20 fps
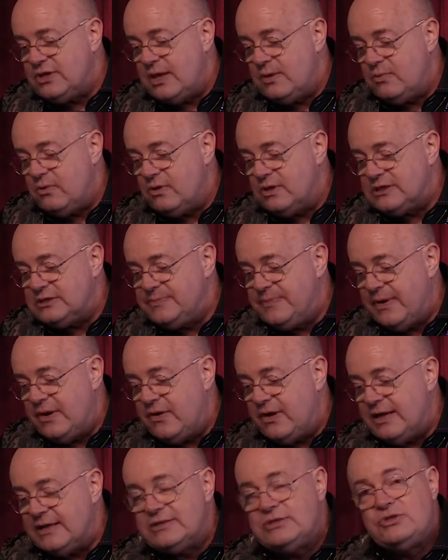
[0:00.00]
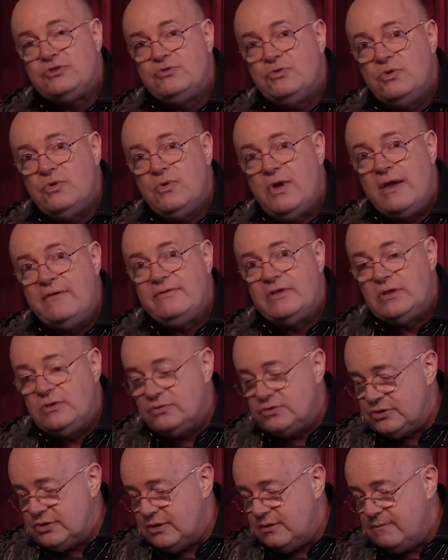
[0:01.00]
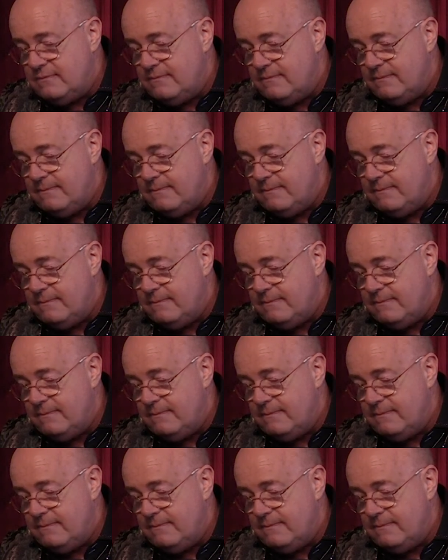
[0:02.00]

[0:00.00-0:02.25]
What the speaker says: they will experience true evolution.